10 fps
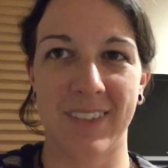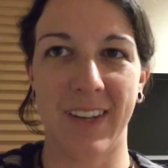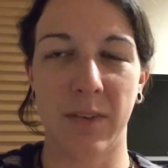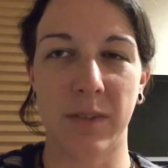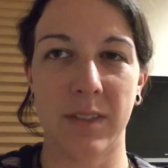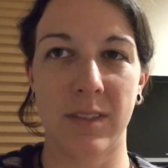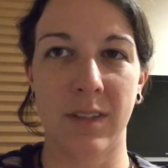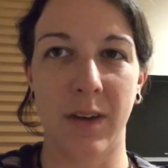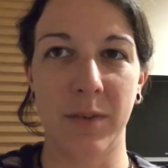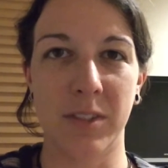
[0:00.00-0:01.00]
That was
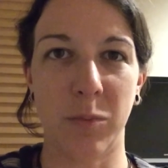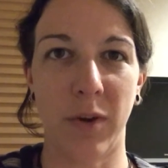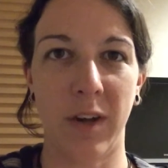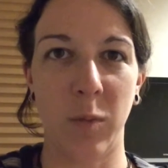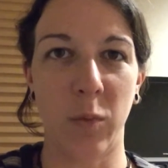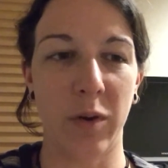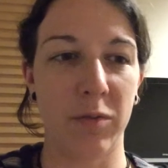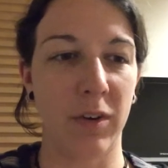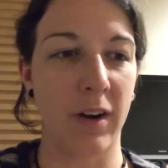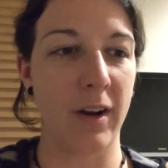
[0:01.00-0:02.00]
the breaking point
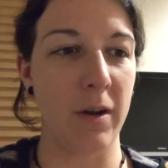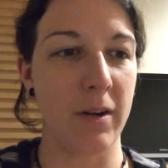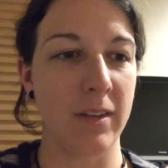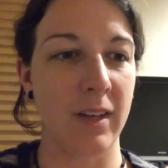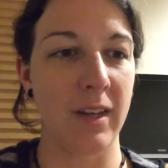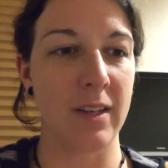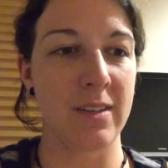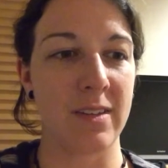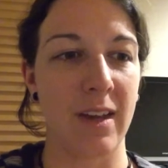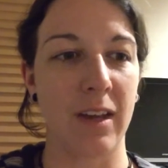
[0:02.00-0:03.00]
for her, hearing the
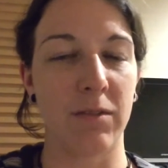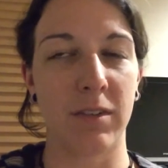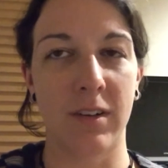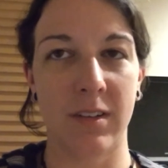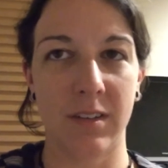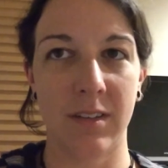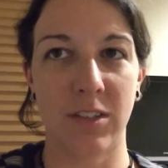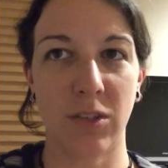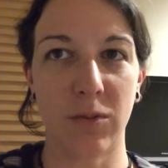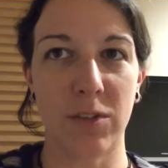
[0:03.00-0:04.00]
kids sing in front of the
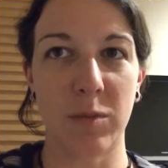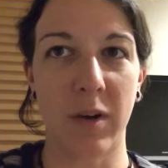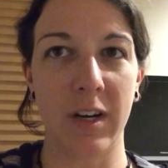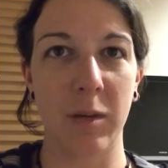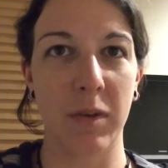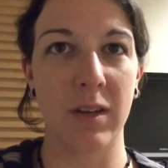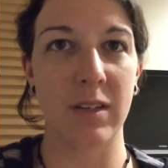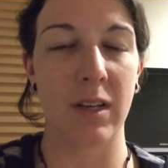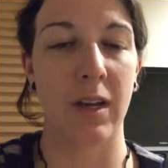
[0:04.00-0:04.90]
children's monument